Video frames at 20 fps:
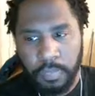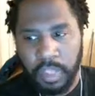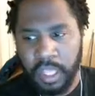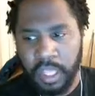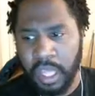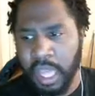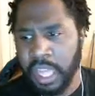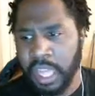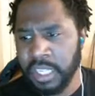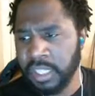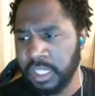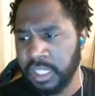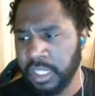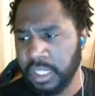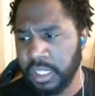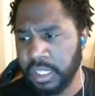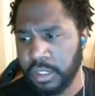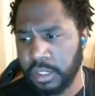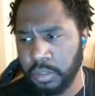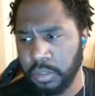He actually
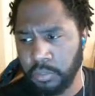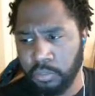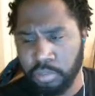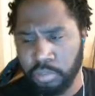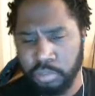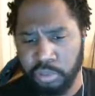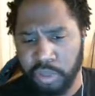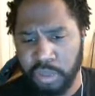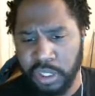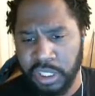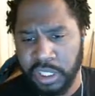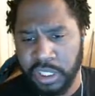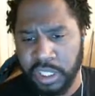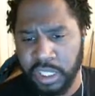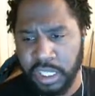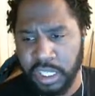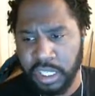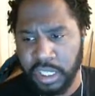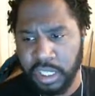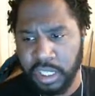did some pretty
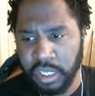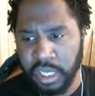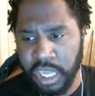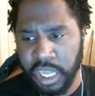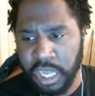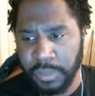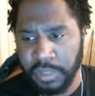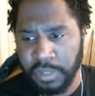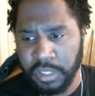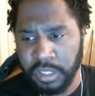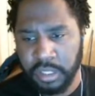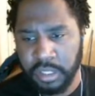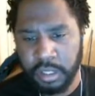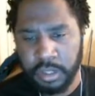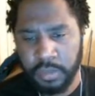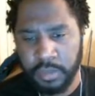decent damage.